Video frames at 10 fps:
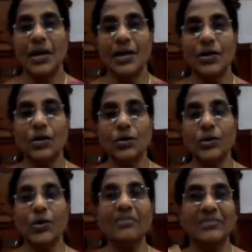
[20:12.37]

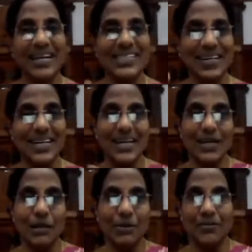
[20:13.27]
you have tasted a
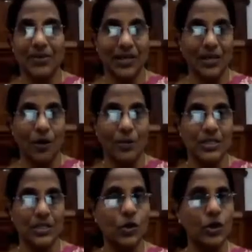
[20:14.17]
little bit of economics.
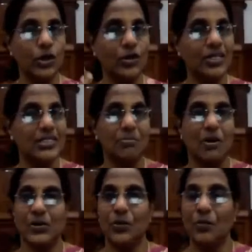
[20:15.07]
It is
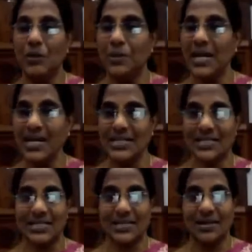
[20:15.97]
about human
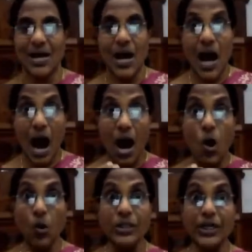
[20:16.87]
beings.
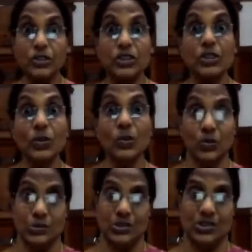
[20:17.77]
How they
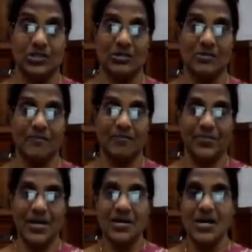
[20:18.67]
choose
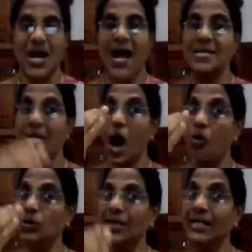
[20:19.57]
and
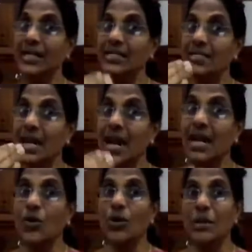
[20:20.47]
how they reach
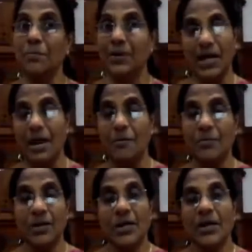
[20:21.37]

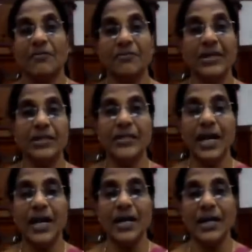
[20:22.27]
equilibrium with
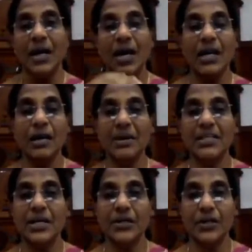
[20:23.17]
their
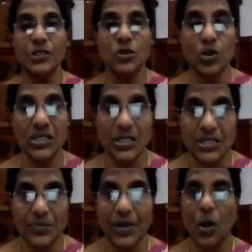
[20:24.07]
limited
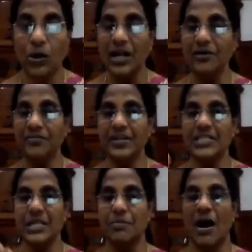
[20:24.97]
resources. We already
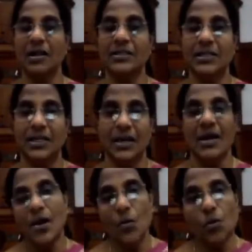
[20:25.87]
finished demand theory.
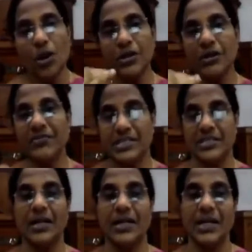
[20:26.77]
What did we
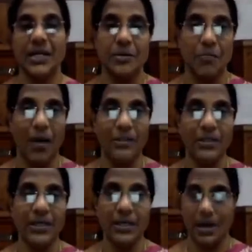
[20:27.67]
study in demand
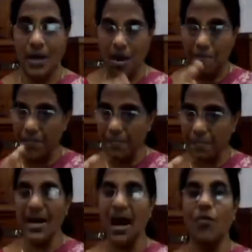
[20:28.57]
theory?
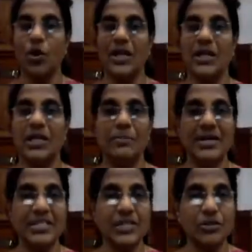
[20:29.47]
People have only
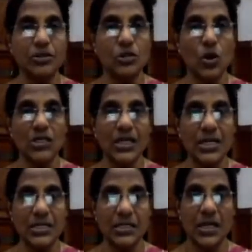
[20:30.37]
limited
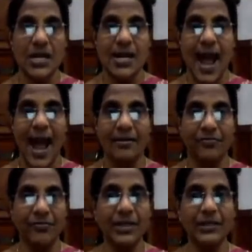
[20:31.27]
resources
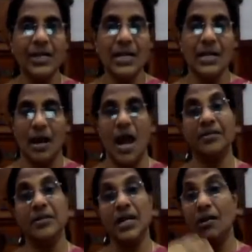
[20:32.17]
and
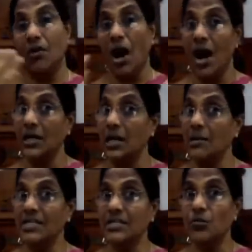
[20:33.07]
they have
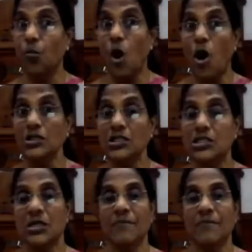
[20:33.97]
unlimited wants,